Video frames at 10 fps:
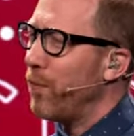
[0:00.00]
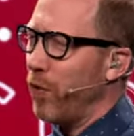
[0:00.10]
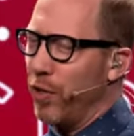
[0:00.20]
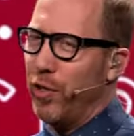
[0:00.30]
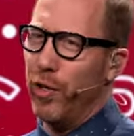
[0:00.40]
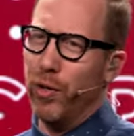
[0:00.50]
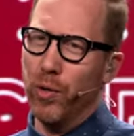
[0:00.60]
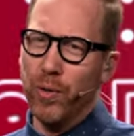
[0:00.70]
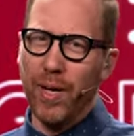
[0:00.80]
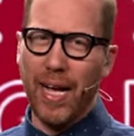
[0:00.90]
for
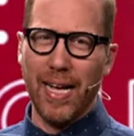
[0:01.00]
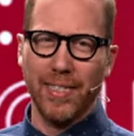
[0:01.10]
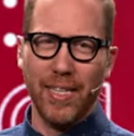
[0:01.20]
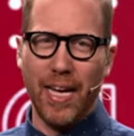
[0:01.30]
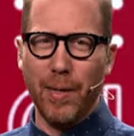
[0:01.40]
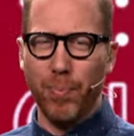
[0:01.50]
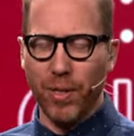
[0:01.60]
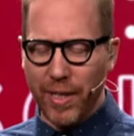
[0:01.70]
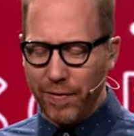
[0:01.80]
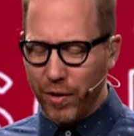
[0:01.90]
you as a
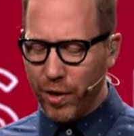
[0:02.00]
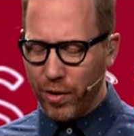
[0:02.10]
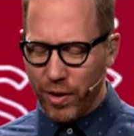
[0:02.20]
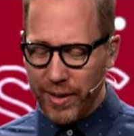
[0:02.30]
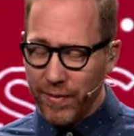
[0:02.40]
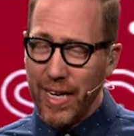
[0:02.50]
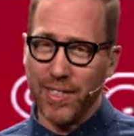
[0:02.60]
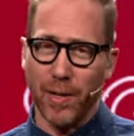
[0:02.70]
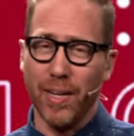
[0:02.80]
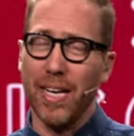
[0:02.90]
believer or even
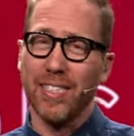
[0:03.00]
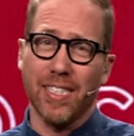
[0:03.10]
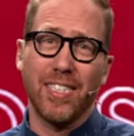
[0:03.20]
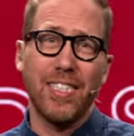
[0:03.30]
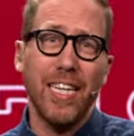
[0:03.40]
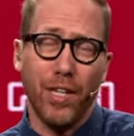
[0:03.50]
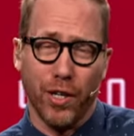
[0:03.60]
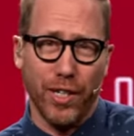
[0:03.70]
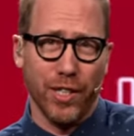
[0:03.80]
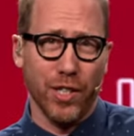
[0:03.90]
as a as a
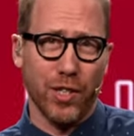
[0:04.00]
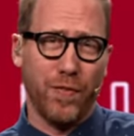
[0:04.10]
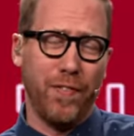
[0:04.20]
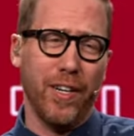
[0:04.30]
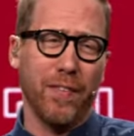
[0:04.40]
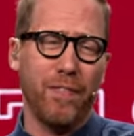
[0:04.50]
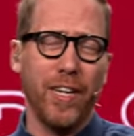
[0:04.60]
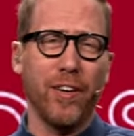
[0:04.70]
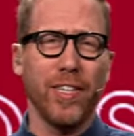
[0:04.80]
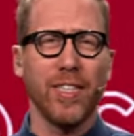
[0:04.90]
seeker, you're just fi
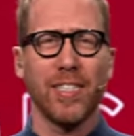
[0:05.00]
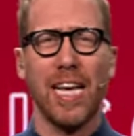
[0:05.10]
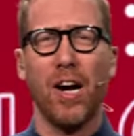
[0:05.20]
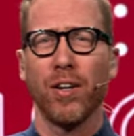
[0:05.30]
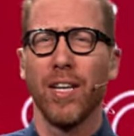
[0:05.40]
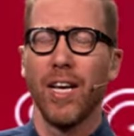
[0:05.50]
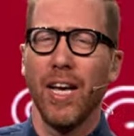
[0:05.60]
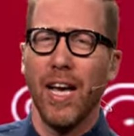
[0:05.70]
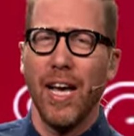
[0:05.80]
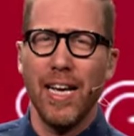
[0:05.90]
figuring this out
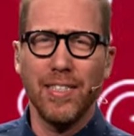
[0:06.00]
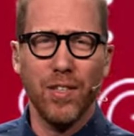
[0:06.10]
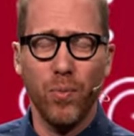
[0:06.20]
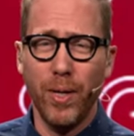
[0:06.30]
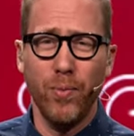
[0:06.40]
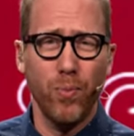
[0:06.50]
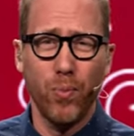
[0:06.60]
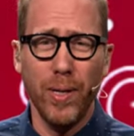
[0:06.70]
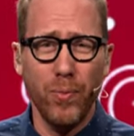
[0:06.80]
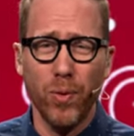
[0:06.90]
is we
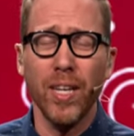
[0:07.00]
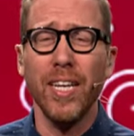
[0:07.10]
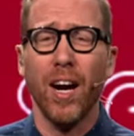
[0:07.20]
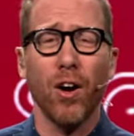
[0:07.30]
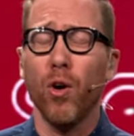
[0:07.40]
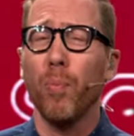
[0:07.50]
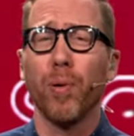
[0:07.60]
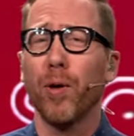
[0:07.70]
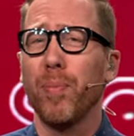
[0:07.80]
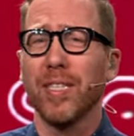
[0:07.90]
we really our whole
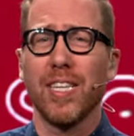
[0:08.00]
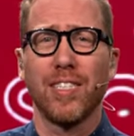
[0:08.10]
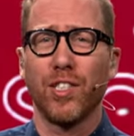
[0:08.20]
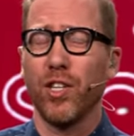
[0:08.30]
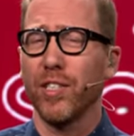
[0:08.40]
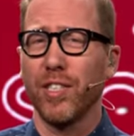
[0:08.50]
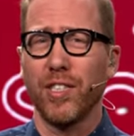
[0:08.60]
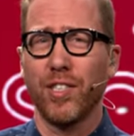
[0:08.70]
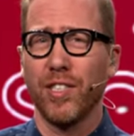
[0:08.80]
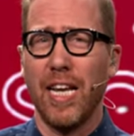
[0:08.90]
purpose as a church
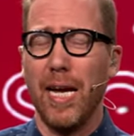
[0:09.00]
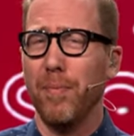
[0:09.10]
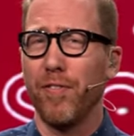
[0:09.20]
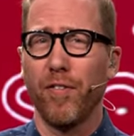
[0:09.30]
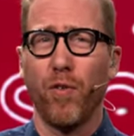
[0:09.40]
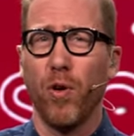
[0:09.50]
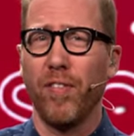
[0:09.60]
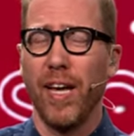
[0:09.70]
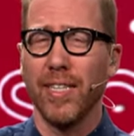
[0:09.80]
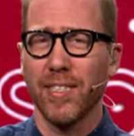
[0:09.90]
is just to aim for four
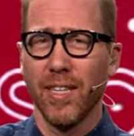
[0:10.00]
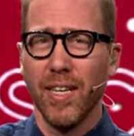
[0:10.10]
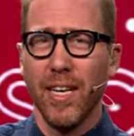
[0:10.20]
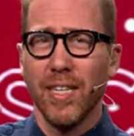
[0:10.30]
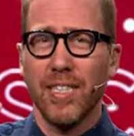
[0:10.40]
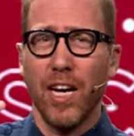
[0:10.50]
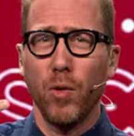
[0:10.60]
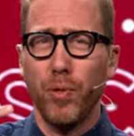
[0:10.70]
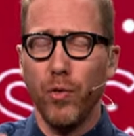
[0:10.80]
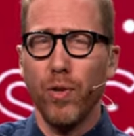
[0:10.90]
things. To
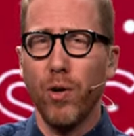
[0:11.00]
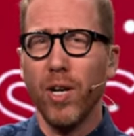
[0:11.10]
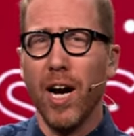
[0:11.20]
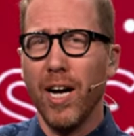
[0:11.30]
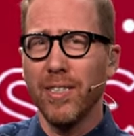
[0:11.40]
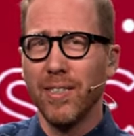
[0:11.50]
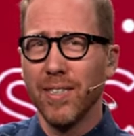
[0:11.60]
help you know God,